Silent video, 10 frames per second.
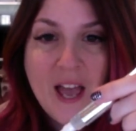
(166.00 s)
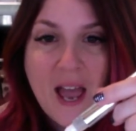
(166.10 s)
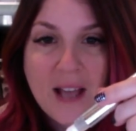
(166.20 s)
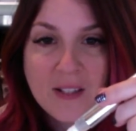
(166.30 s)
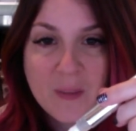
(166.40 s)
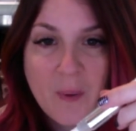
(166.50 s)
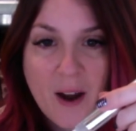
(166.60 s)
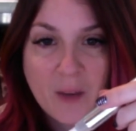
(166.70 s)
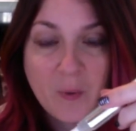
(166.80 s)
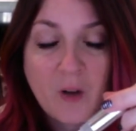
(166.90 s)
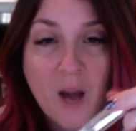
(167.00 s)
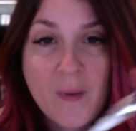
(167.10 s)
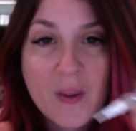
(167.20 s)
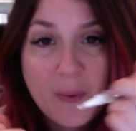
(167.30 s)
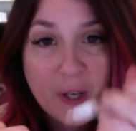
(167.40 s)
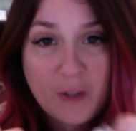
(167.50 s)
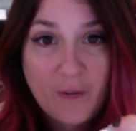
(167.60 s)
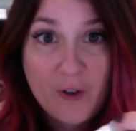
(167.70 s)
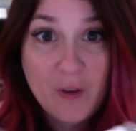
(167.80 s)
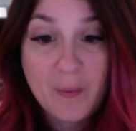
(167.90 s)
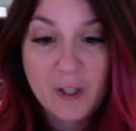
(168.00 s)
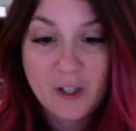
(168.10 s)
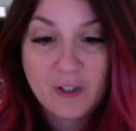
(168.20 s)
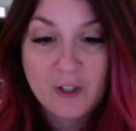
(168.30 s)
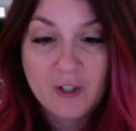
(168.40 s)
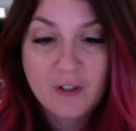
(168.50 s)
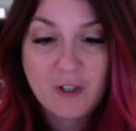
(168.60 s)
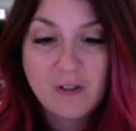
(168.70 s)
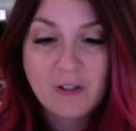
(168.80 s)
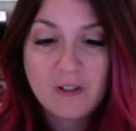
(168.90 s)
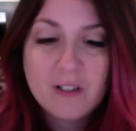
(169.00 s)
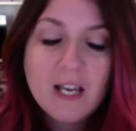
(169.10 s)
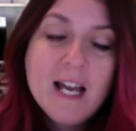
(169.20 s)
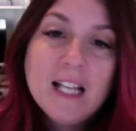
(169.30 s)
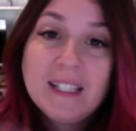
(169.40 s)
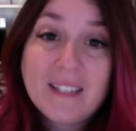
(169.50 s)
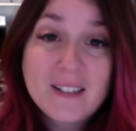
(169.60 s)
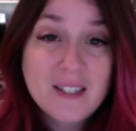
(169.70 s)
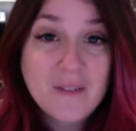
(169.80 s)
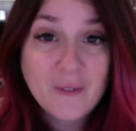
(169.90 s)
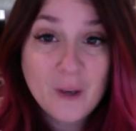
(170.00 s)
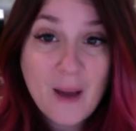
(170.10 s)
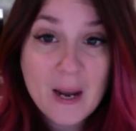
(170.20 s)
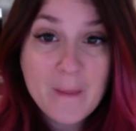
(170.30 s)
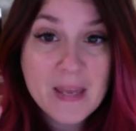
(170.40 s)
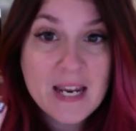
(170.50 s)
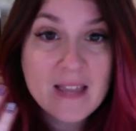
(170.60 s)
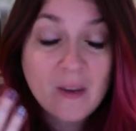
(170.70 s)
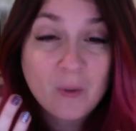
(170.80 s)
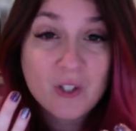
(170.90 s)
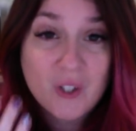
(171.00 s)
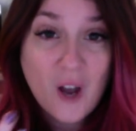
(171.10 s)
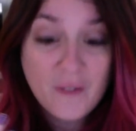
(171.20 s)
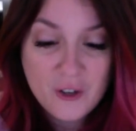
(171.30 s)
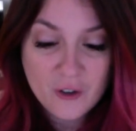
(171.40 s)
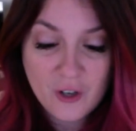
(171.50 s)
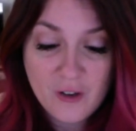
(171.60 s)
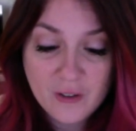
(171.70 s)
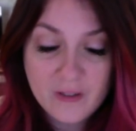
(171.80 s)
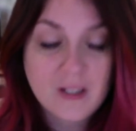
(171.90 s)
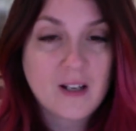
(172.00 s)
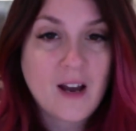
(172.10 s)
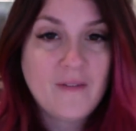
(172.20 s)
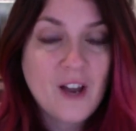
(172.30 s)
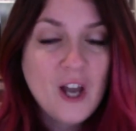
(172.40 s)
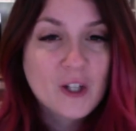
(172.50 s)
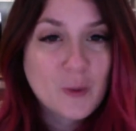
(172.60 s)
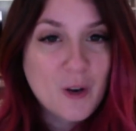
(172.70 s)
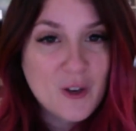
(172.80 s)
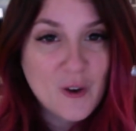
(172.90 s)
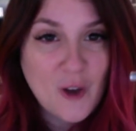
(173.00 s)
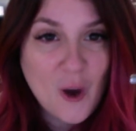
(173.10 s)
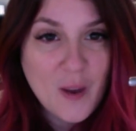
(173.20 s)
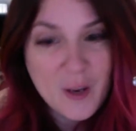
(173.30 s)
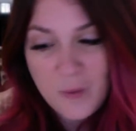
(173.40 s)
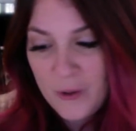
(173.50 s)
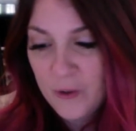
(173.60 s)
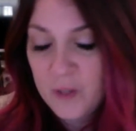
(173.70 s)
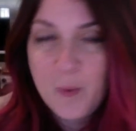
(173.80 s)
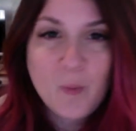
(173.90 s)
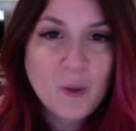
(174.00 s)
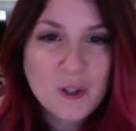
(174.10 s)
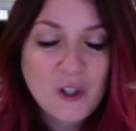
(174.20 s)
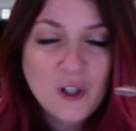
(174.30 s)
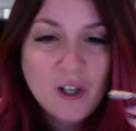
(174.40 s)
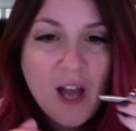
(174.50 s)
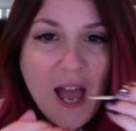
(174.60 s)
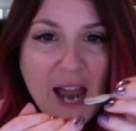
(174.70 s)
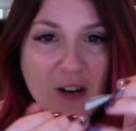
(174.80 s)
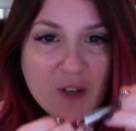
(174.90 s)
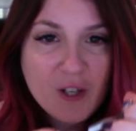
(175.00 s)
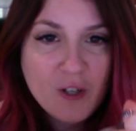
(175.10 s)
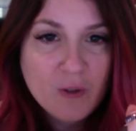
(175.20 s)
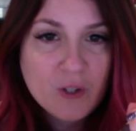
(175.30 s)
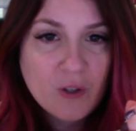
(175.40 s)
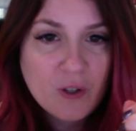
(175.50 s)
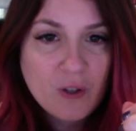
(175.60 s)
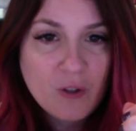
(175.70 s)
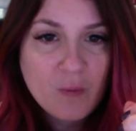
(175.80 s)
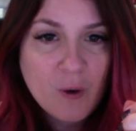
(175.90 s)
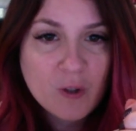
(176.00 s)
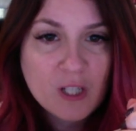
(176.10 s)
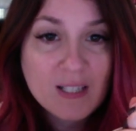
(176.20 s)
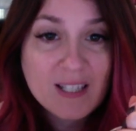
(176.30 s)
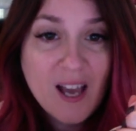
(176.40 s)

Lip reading: and some product will come on the brush for you to brush onto your cuticles. Let that sit for about a minute. That will soften your cuticles enough to where you can go in with your spoon pusher, and you can use circular motions